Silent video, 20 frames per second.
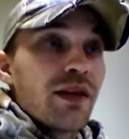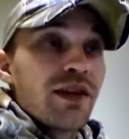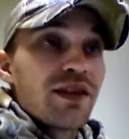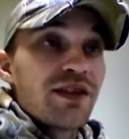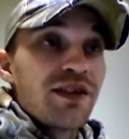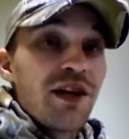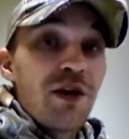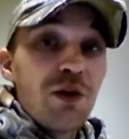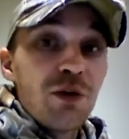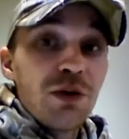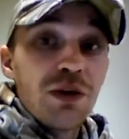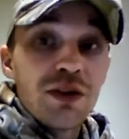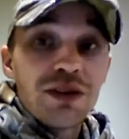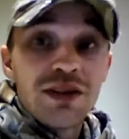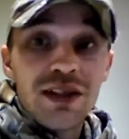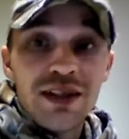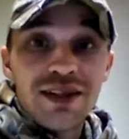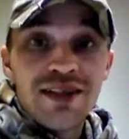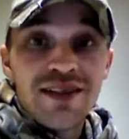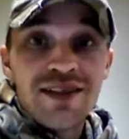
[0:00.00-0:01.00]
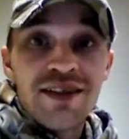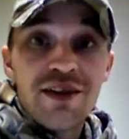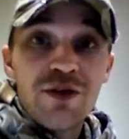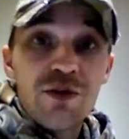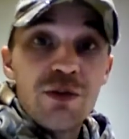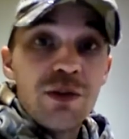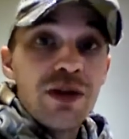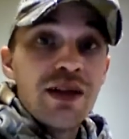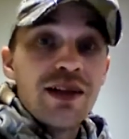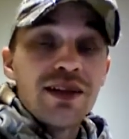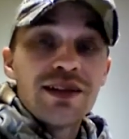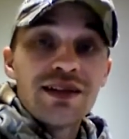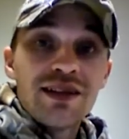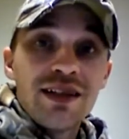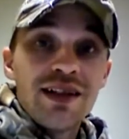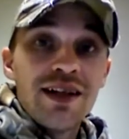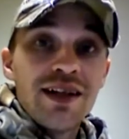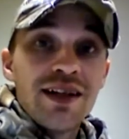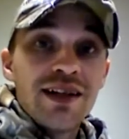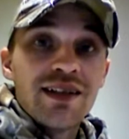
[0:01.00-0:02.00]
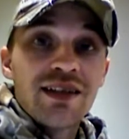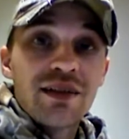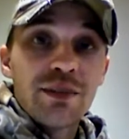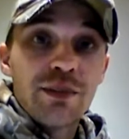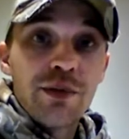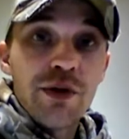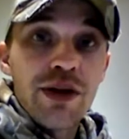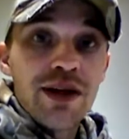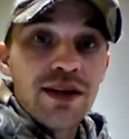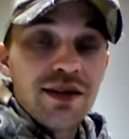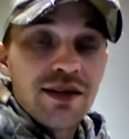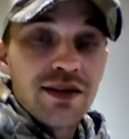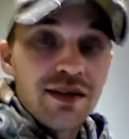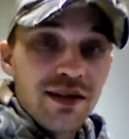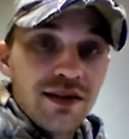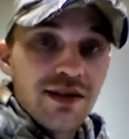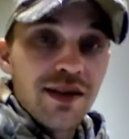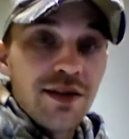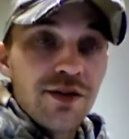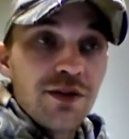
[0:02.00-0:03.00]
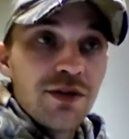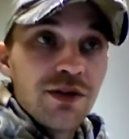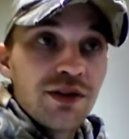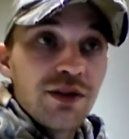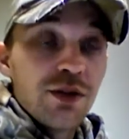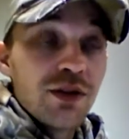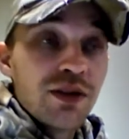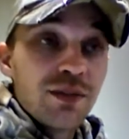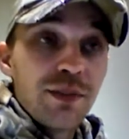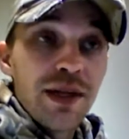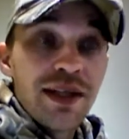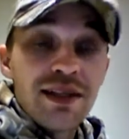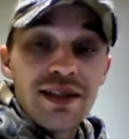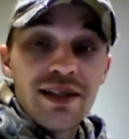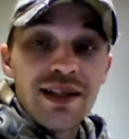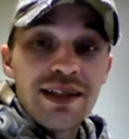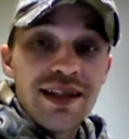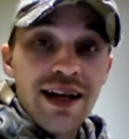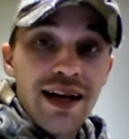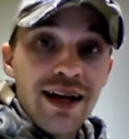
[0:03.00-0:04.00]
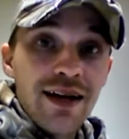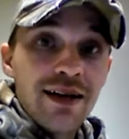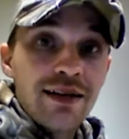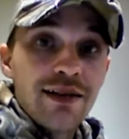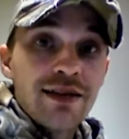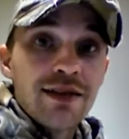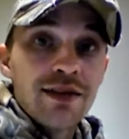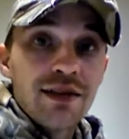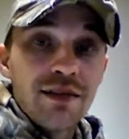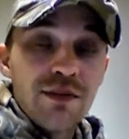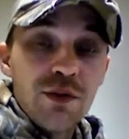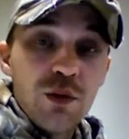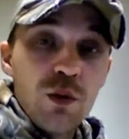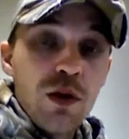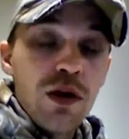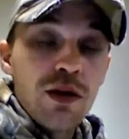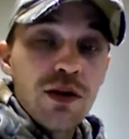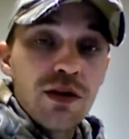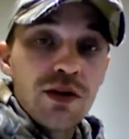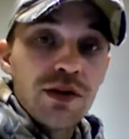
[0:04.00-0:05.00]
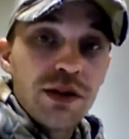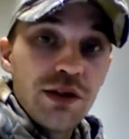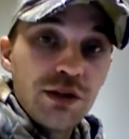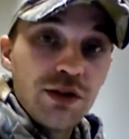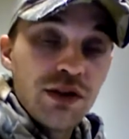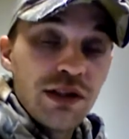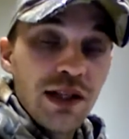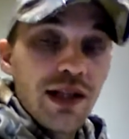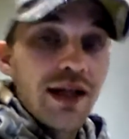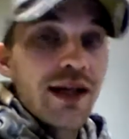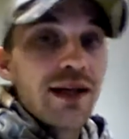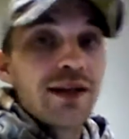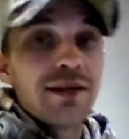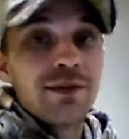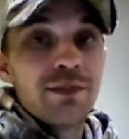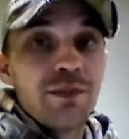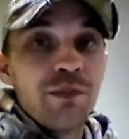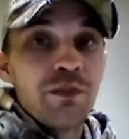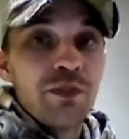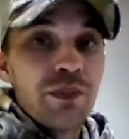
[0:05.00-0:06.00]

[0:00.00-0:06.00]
The snow looks like snow, but it's not. It's compressed snow, so it's basically ice. If you walk on it, you slide.